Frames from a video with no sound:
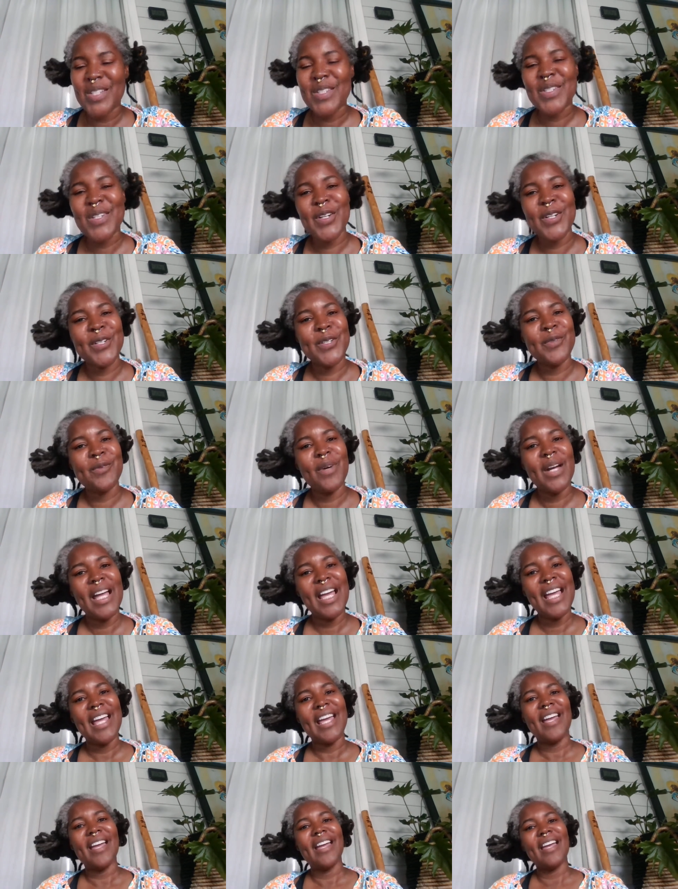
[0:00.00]
So
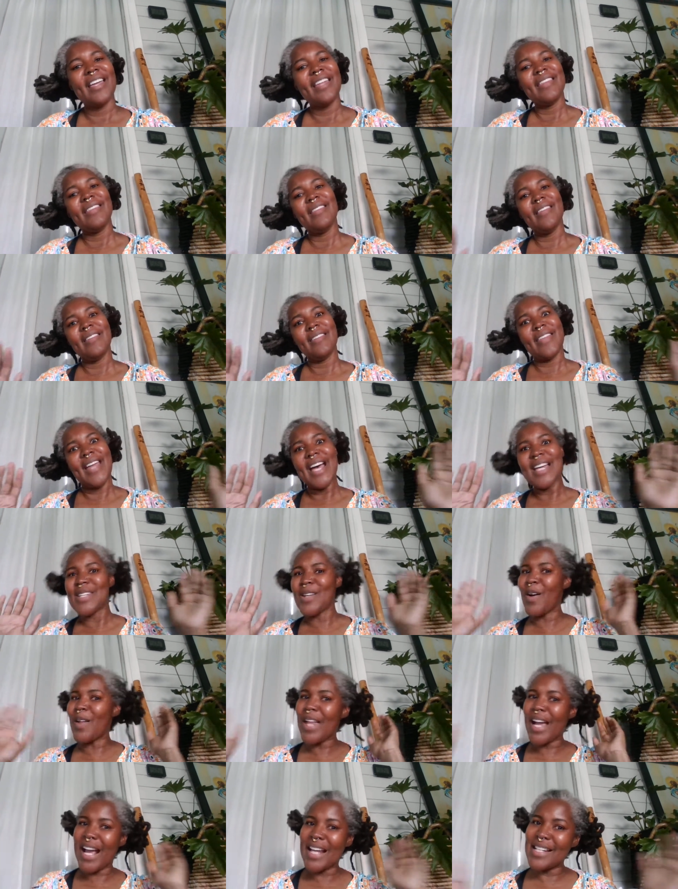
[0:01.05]
that's
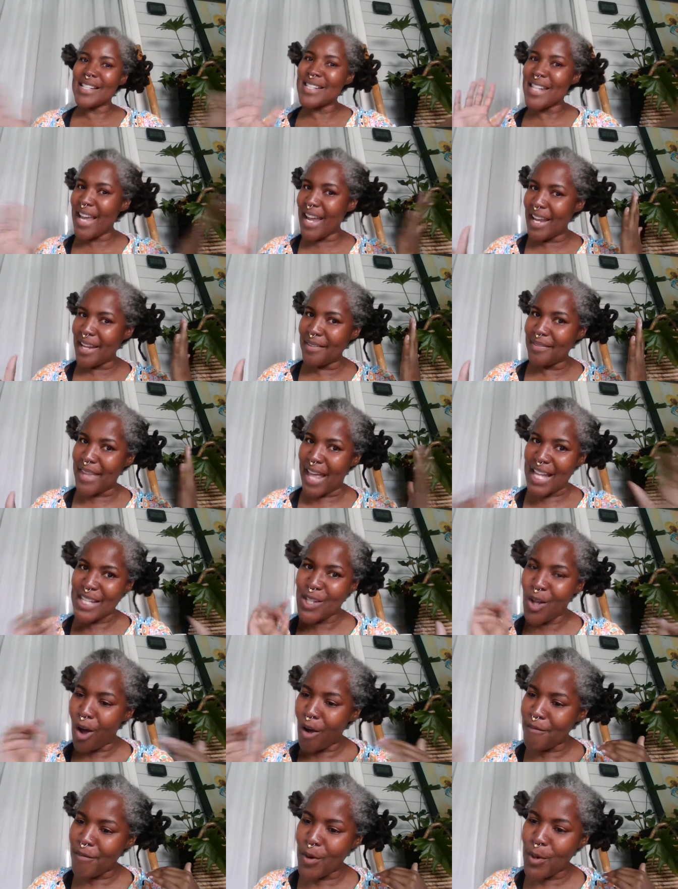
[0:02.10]
all I got to say. That's
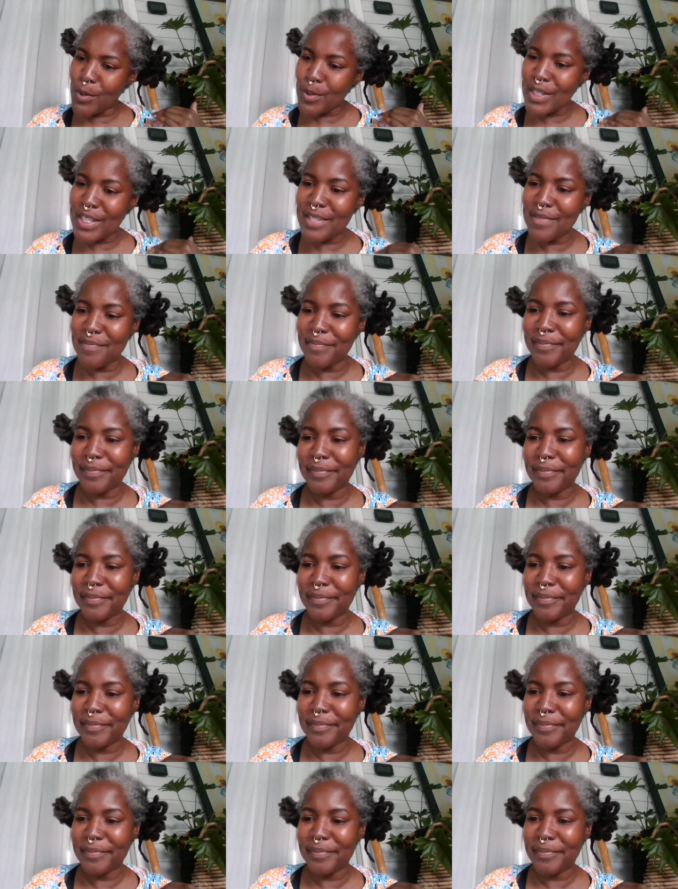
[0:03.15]
all, folks.